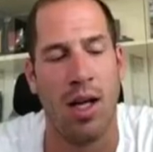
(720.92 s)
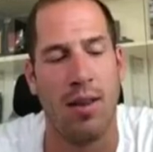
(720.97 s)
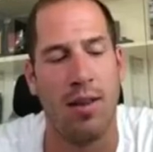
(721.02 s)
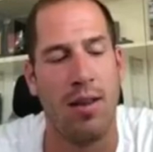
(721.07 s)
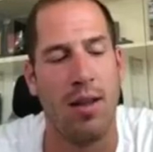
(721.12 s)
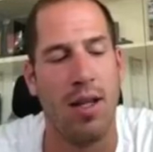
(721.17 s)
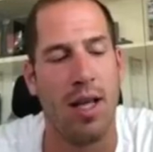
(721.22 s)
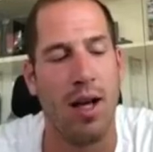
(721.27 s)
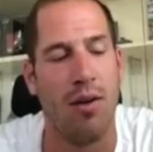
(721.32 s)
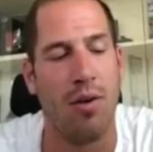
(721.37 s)

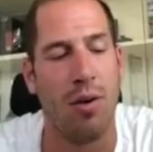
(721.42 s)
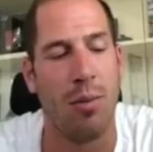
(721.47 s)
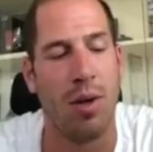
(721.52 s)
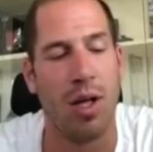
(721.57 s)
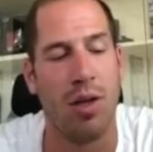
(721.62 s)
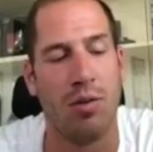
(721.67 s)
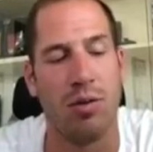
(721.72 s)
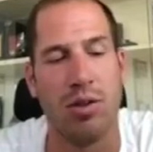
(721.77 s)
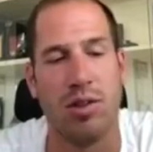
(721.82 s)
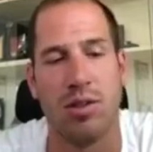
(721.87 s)
think
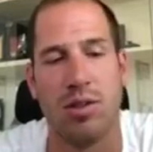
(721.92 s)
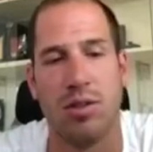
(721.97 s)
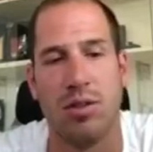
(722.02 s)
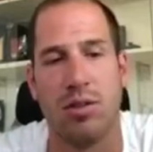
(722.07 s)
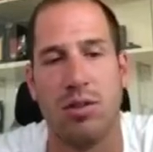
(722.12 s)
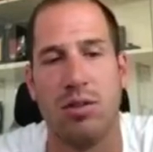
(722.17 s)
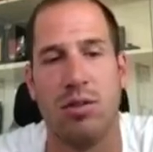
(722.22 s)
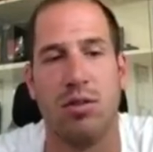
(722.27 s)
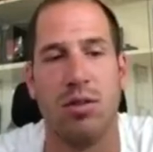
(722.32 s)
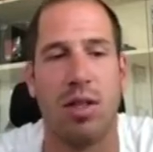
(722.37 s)
everybody
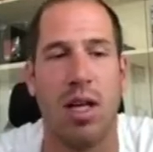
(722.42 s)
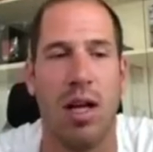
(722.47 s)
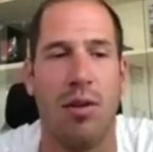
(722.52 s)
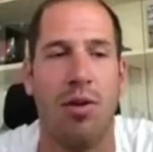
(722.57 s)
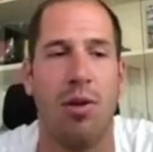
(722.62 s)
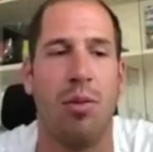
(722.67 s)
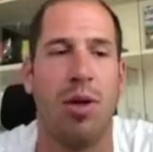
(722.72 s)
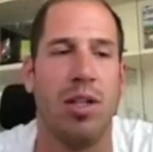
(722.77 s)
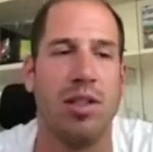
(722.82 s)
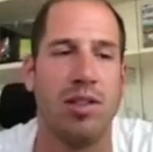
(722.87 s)

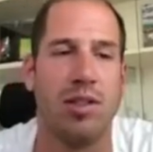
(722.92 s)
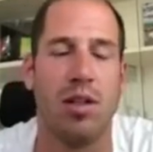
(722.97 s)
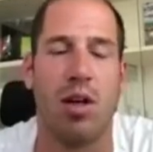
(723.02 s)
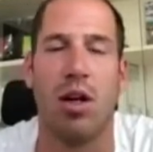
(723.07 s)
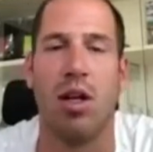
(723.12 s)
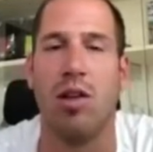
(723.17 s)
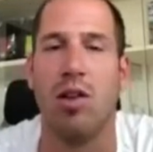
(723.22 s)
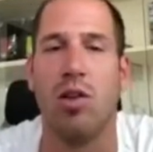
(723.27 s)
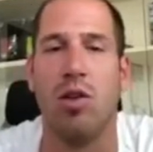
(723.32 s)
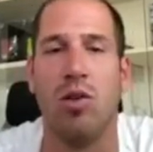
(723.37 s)

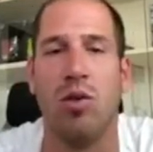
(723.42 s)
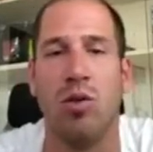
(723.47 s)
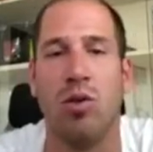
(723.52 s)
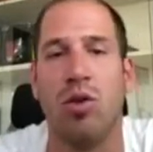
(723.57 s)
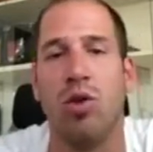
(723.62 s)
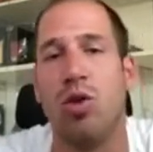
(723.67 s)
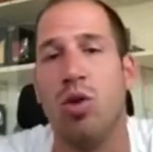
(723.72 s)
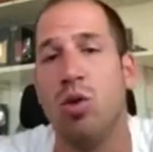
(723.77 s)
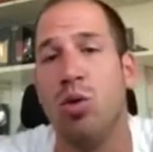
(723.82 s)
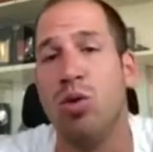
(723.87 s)
started
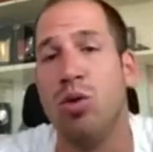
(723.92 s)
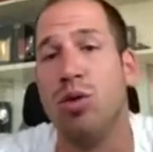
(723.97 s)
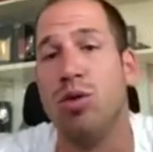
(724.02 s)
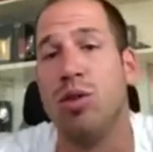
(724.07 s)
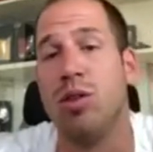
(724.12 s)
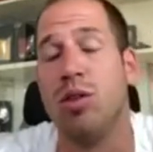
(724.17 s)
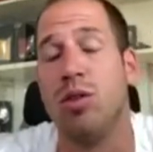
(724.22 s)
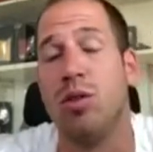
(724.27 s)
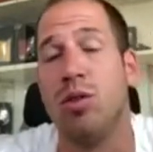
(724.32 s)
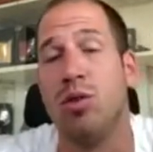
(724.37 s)

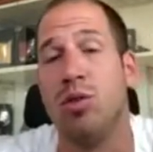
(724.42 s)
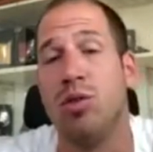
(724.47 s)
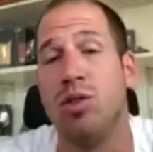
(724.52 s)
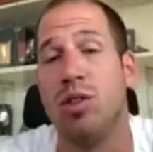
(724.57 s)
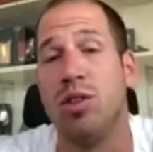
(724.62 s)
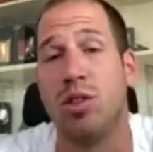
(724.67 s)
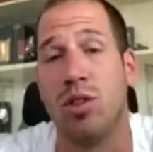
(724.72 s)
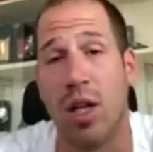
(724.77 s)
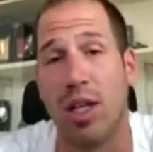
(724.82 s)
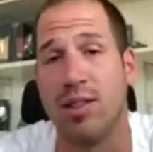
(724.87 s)
to
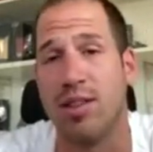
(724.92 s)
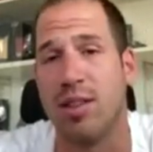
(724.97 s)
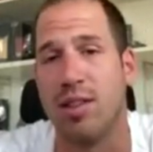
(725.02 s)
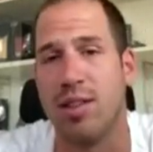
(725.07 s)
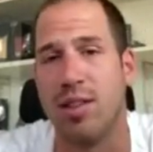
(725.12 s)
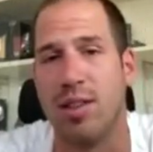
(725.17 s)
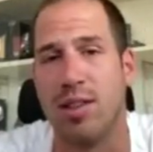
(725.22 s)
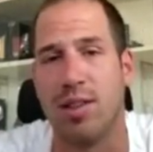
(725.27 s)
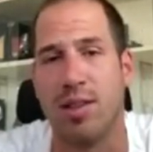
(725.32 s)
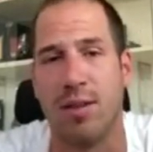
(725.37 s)
trust the
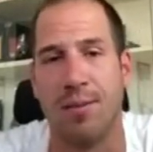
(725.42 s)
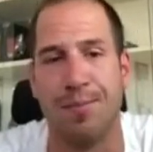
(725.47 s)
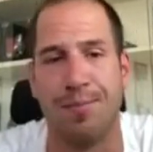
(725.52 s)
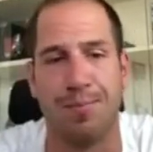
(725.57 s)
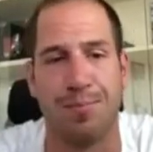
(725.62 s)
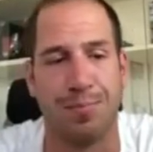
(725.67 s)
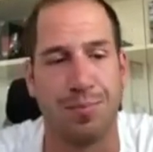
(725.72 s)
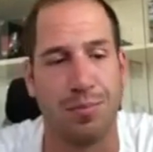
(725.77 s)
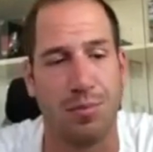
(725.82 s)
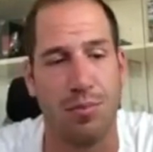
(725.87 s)
system,
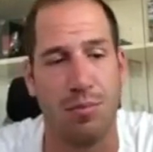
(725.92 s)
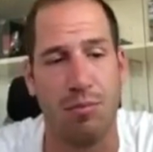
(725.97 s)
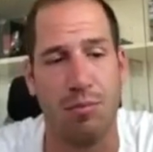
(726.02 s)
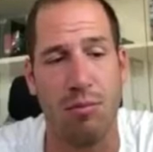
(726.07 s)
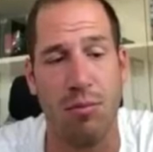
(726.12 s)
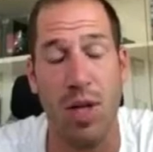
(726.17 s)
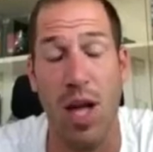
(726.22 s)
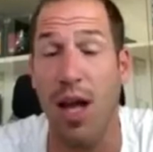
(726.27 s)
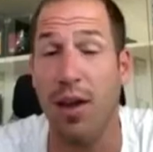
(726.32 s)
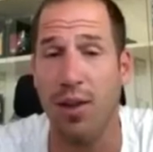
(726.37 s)

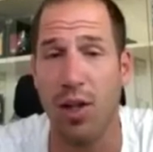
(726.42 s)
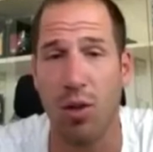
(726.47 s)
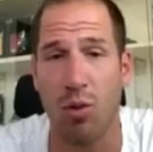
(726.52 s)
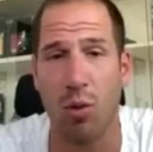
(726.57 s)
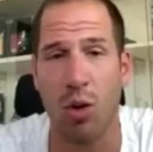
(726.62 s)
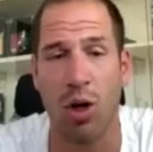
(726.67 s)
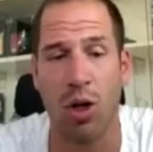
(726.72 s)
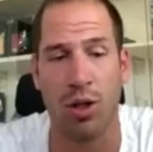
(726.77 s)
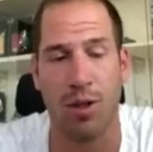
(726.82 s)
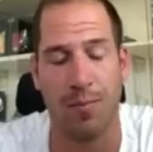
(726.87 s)
and it
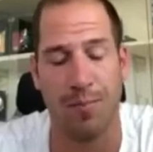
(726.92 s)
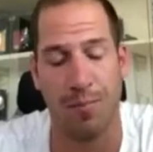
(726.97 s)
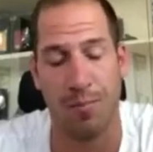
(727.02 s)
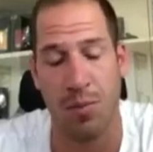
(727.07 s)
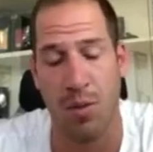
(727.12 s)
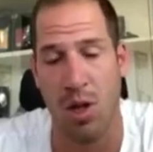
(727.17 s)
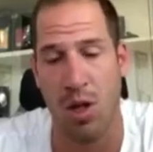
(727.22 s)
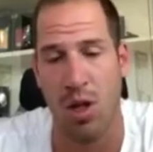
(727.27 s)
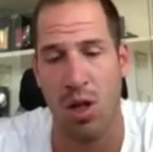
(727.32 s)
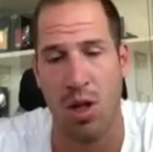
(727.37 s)
worked.
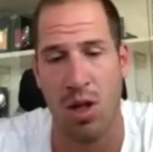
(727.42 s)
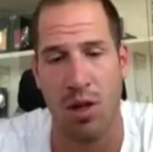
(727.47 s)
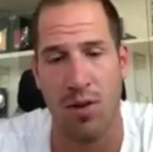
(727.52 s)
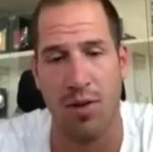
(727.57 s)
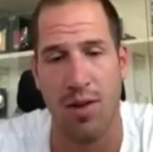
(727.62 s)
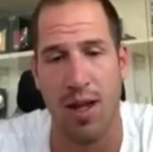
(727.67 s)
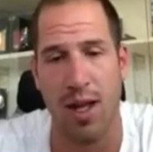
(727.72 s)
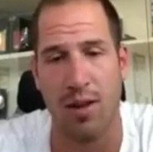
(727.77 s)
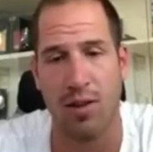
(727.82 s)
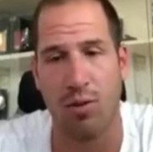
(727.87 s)

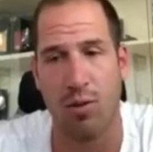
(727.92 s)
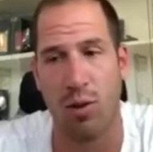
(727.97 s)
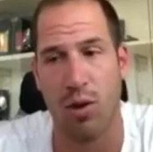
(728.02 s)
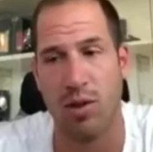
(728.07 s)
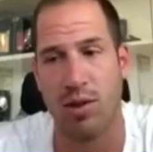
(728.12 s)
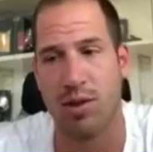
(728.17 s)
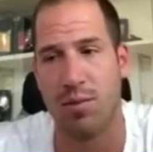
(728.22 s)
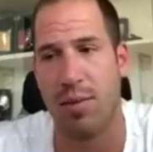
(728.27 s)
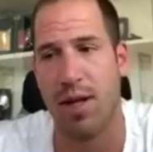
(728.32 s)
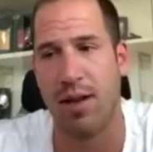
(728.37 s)
That
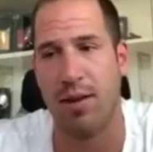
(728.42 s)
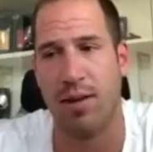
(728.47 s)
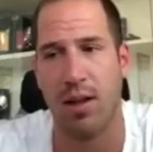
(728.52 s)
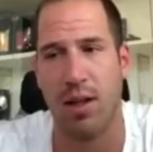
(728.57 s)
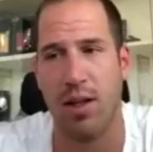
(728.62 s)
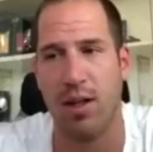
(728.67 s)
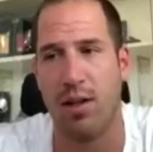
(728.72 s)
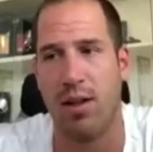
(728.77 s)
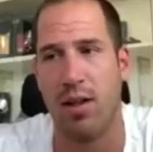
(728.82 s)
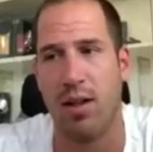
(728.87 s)
was
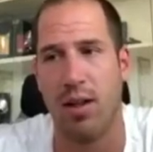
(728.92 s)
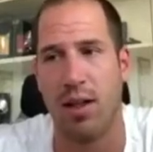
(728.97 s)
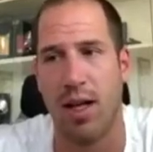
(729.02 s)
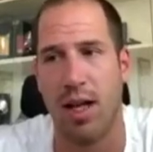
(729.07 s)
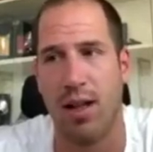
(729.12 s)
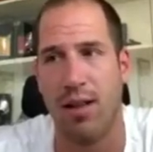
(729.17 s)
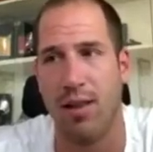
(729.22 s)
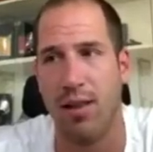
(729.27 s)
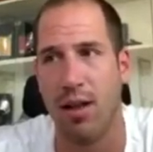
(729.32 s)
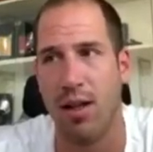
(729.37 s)
mentality, I
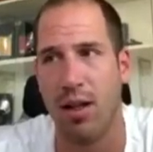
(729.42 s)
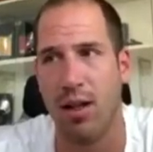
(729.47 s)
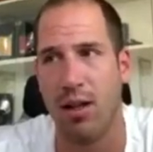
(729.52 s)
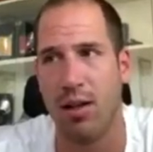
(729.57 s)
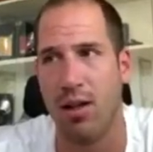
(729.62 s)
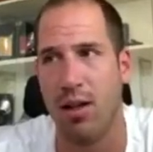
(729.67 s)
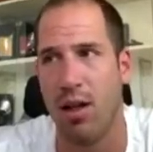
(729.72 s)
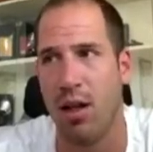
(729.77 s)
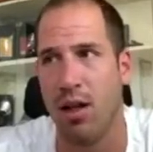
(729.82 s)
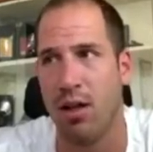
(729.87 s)

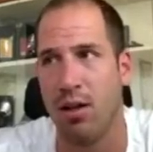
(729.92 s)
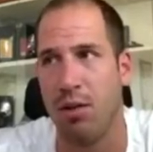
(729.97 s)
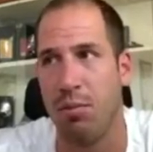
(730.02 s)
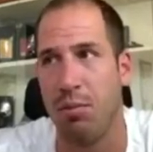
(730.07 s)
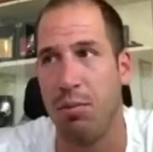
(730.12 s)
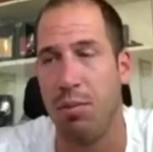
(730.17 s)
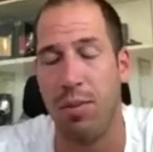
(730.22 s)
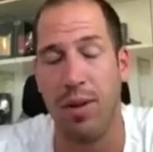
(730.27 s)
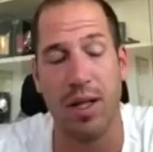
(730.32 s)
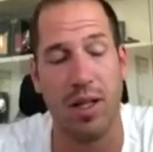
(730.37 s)
think, the
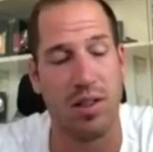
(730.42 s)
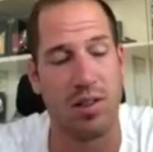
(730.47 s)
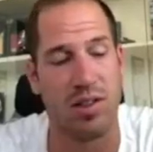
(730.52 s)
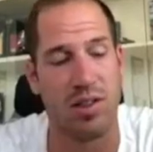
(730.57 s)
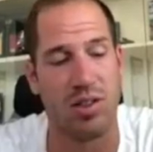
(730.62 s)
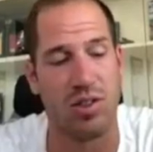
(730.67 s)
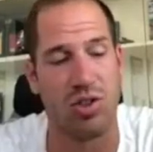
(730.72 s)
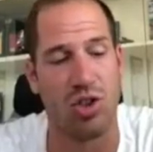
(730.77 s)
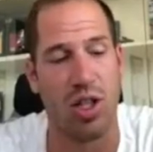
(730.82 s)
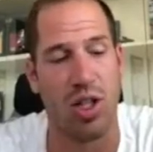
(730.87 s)

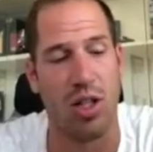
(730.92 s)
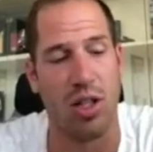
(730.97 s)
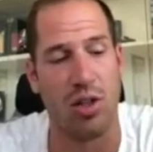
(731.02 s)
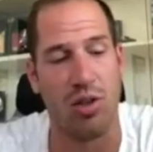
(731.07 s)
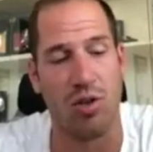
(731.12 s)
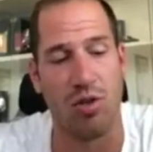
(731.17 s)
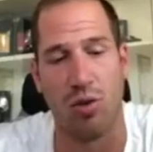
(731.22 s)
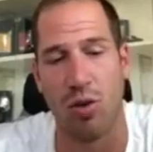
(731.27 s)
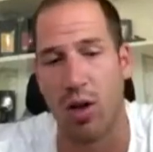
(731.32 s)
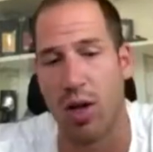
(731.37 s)
biggest
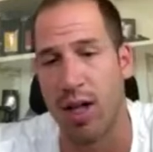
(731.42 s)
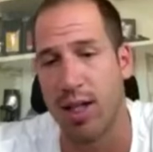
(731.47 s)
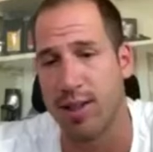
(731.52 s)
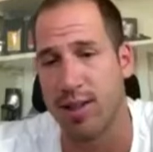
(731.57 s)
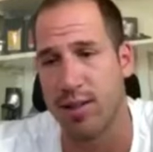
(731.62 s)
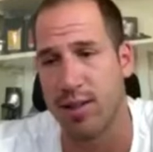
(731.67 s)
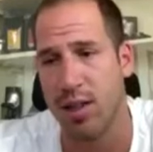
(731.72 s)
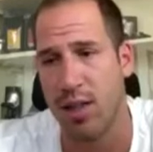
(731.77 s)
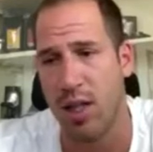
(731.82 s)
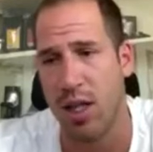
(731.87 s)
challenge for
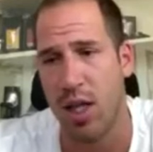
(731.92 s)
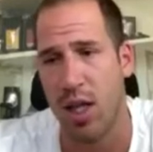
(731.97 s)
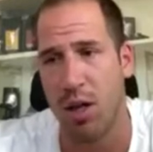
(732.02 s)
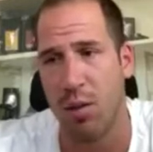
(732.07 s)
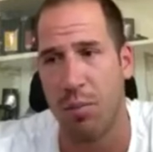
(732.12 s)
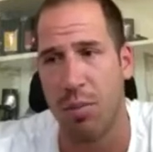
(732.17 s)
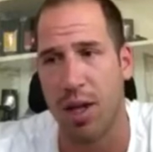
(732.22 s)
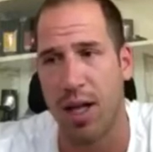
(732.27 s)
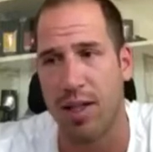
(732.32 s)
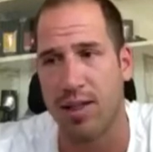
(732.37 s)
us,
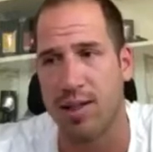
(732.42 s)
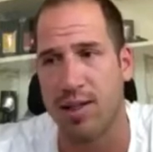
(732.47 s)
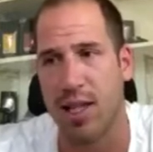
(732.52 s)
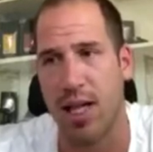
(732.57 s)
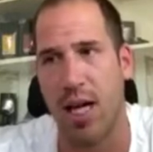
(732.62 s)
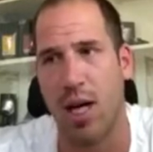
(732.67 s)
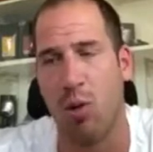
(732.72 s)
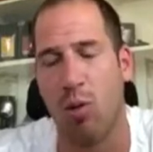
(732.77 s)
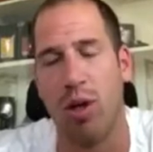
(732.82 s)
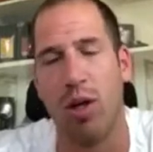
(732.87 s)
plus
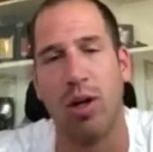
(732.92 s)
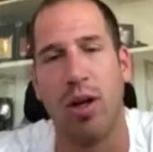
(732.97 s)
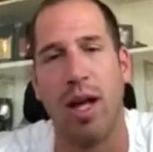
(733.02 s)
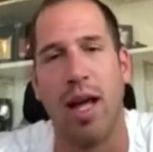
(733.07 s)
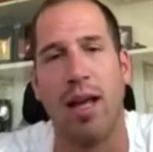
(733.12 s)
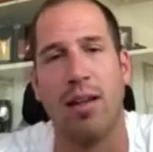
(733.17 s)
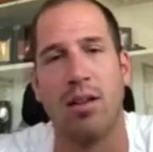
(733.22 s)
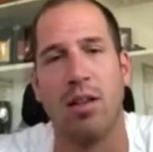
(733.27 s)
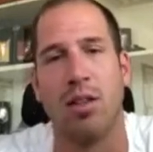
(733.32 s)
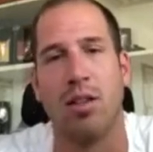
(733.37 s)
how we're going to
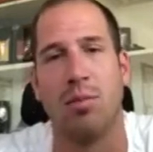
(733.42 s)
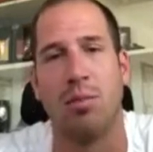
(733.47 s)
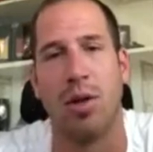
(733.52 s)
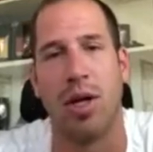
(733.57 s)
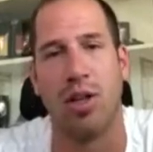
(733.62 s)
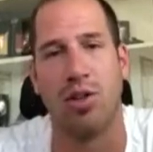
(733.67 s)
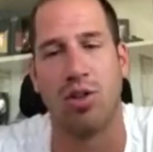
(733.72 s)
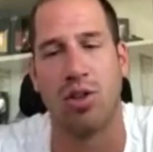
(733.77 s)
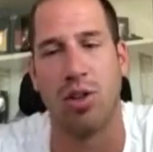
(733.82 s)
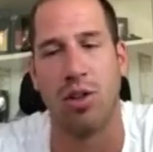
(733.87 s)
handle the
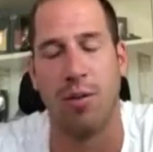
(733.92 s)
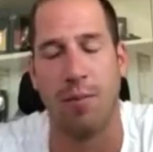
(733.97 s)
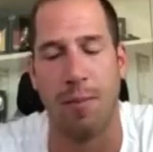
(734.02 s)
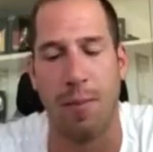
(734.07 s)
pressure.